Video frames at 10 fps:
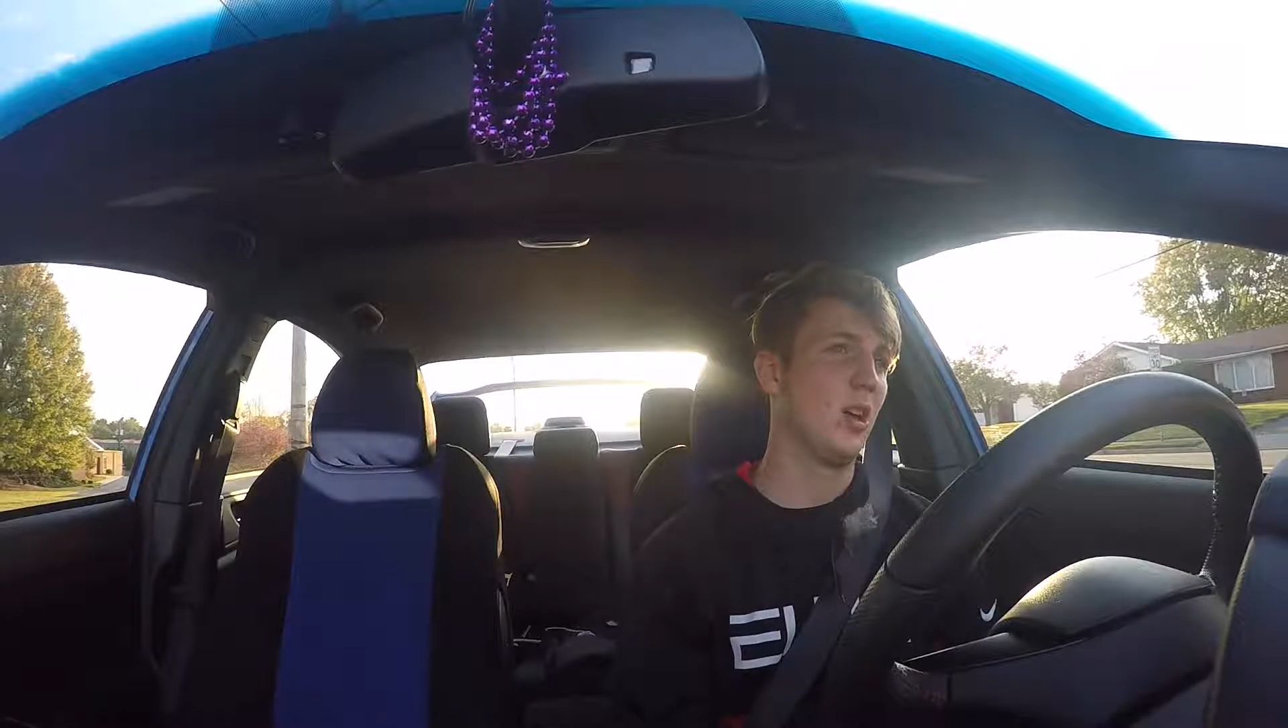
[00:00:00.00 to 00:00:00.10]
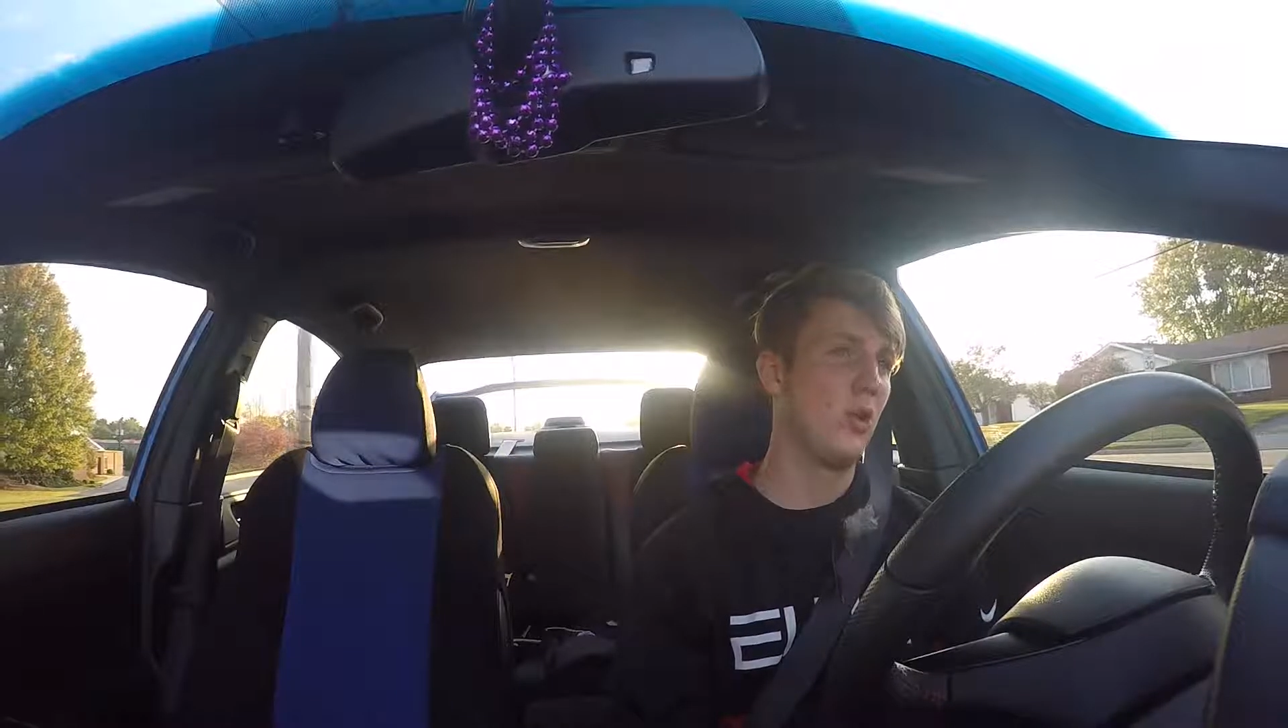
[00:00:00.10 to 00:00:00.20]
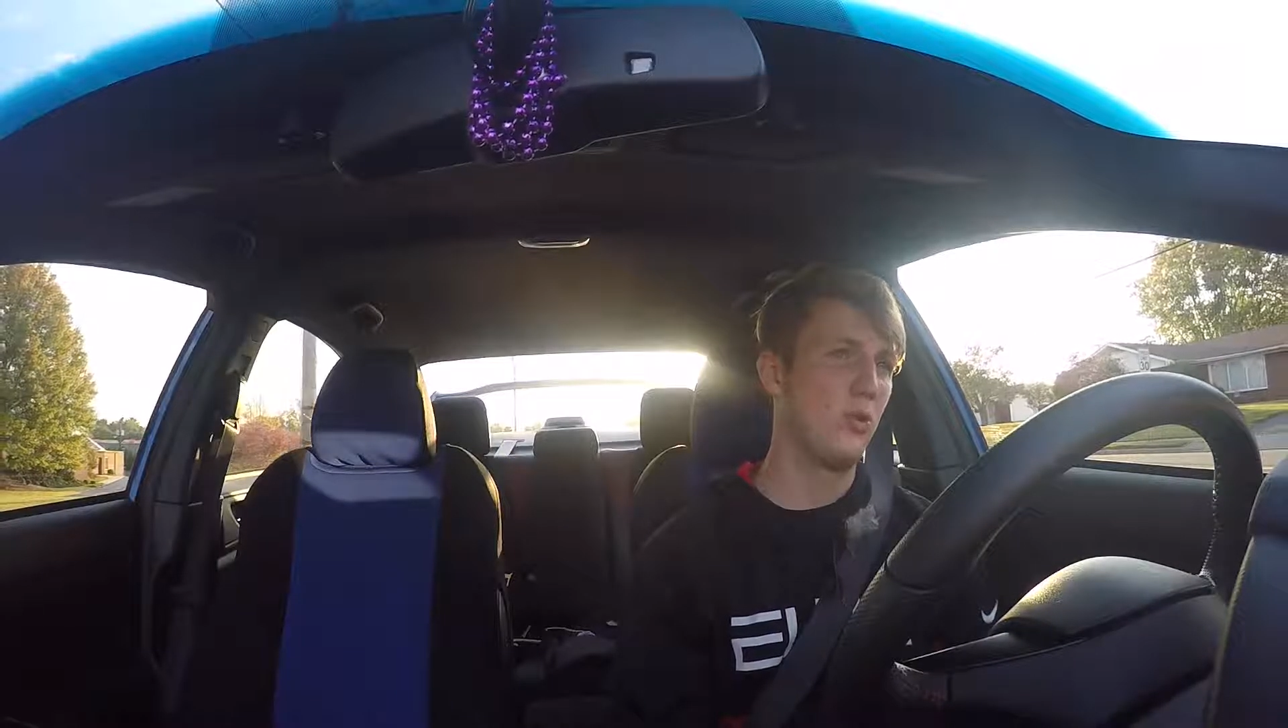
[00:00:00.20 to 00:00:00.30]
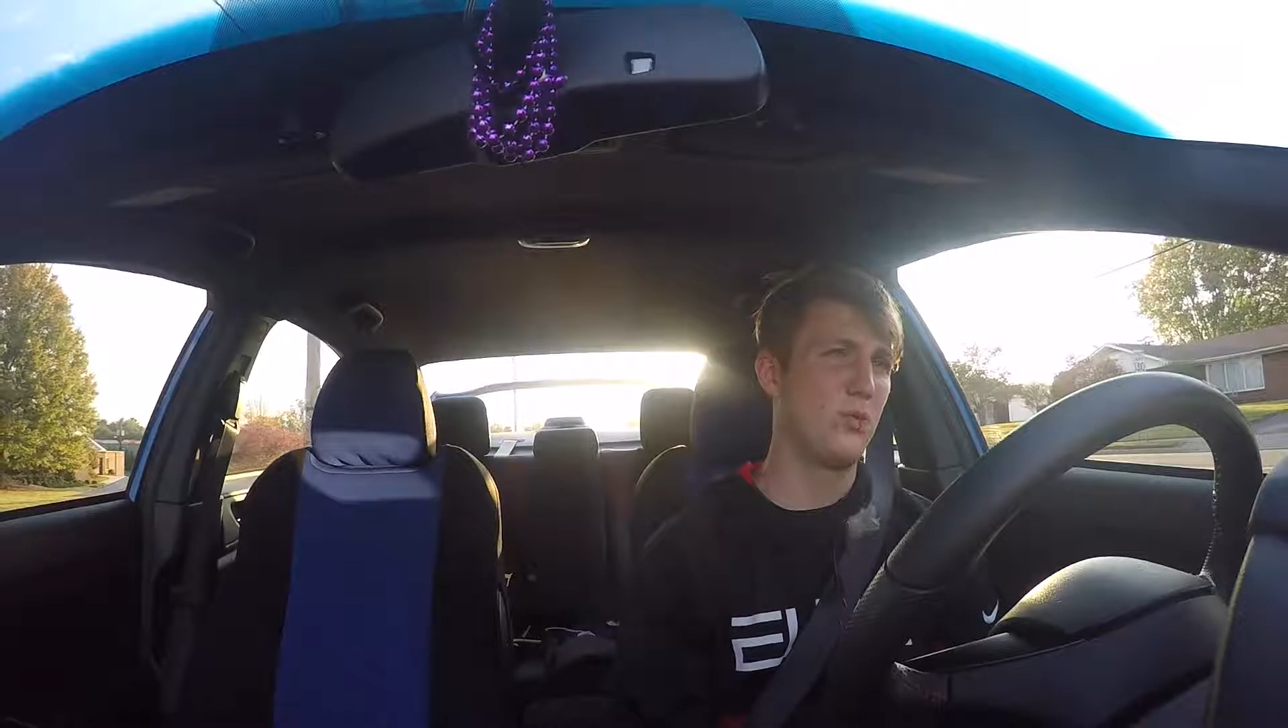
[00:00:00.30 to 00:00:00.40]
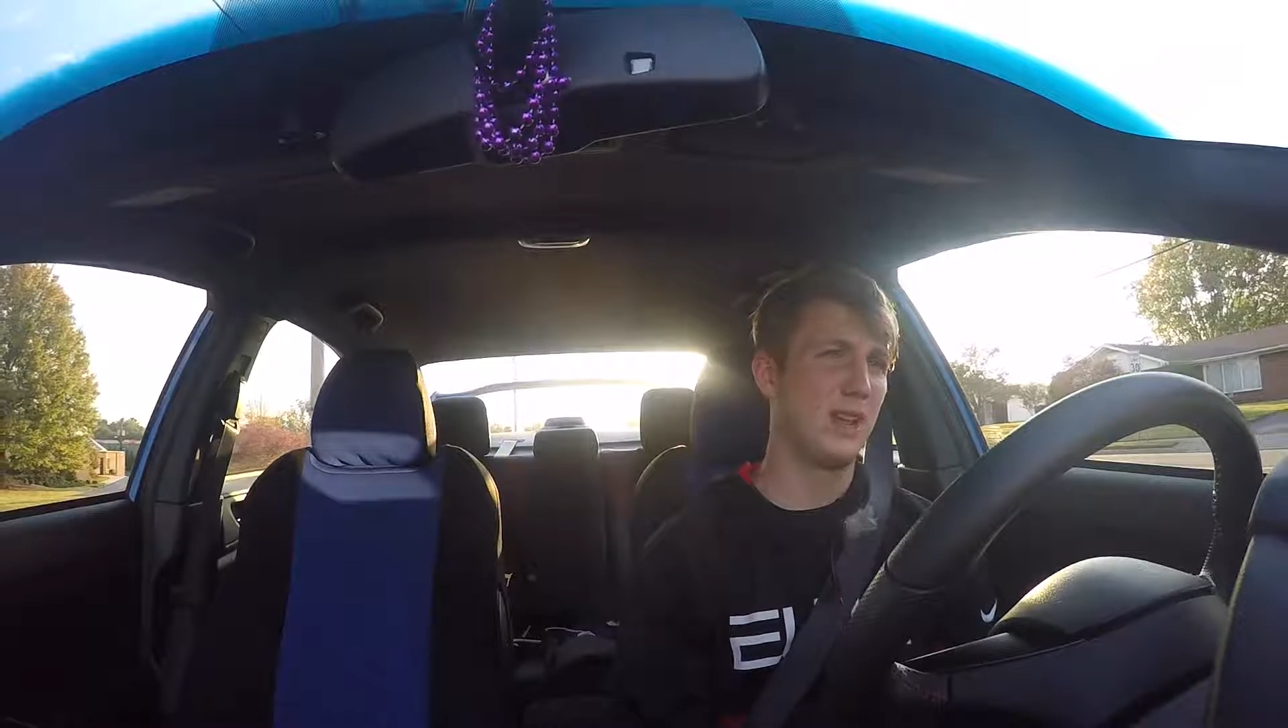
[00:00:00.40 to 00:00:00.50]

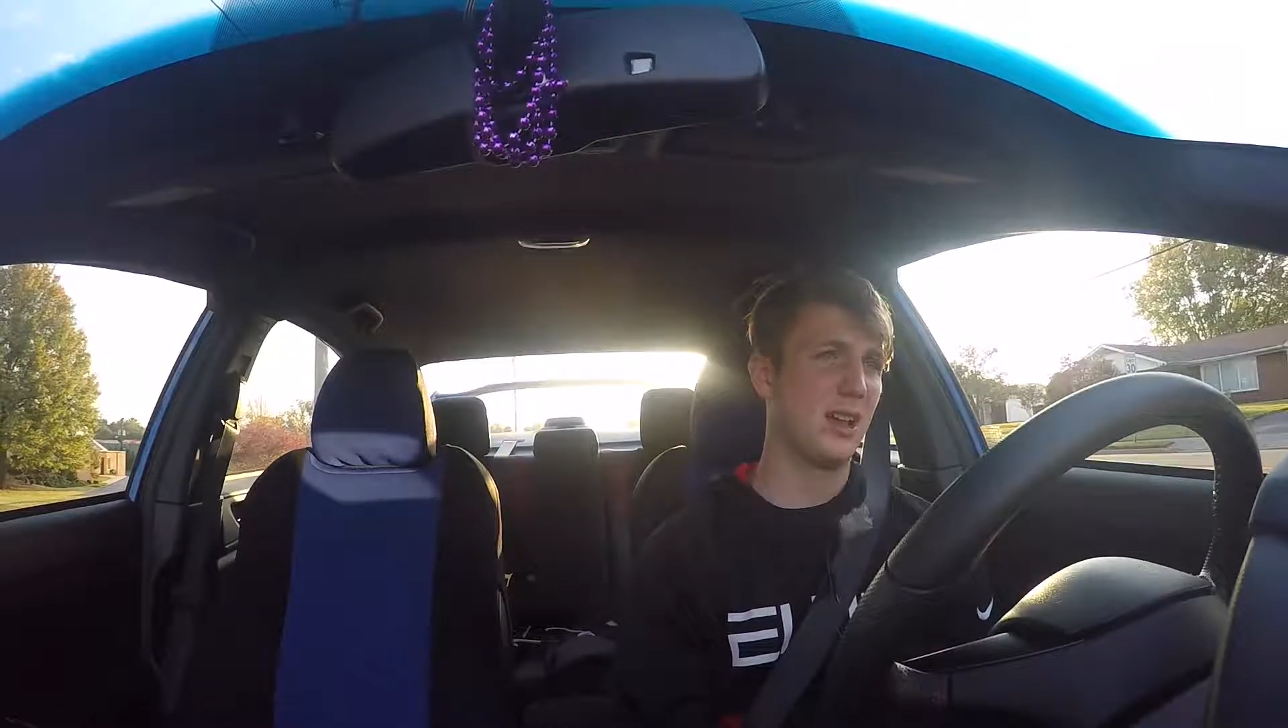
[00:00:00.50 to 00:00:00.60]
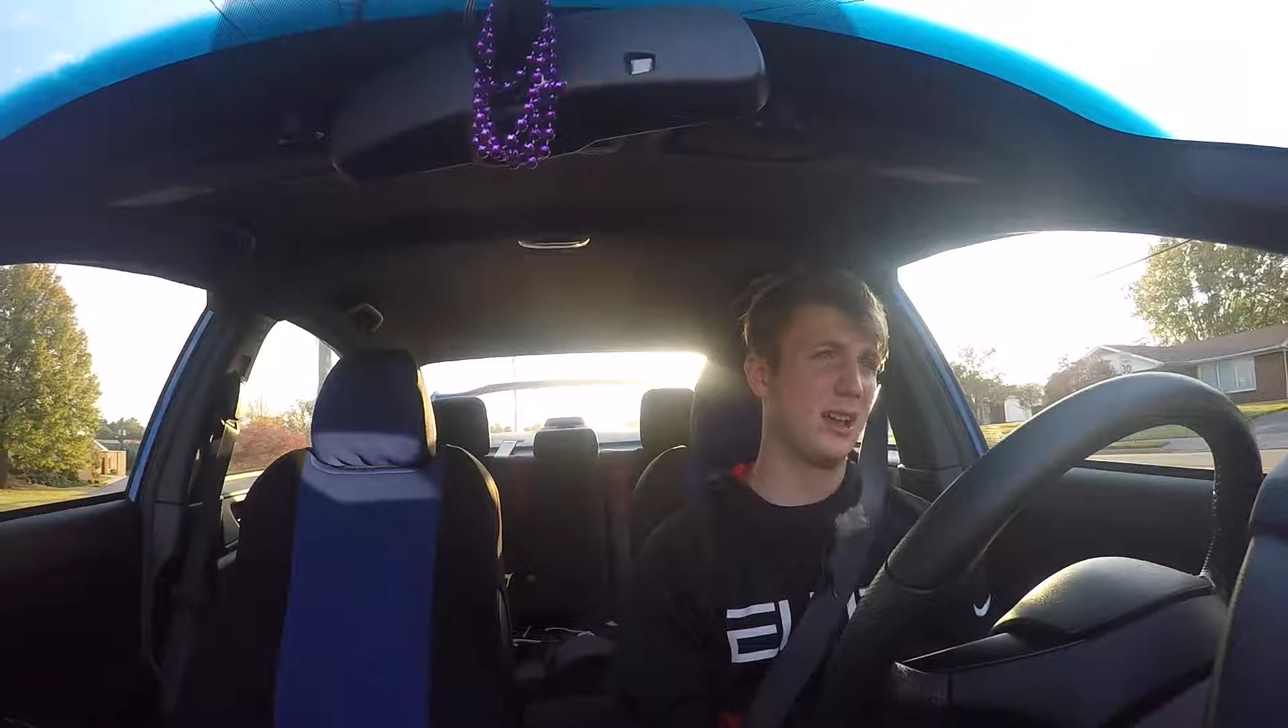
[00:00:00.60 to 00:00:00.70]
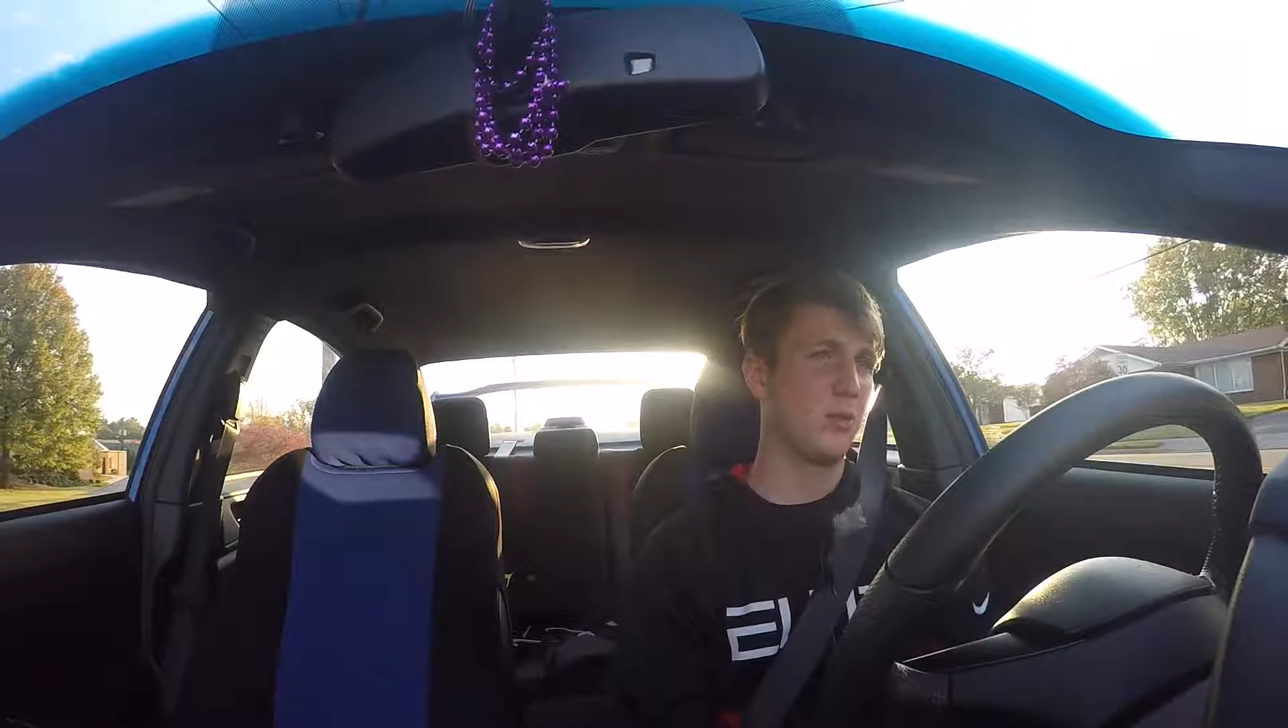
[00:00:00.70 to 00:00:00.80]
hometown,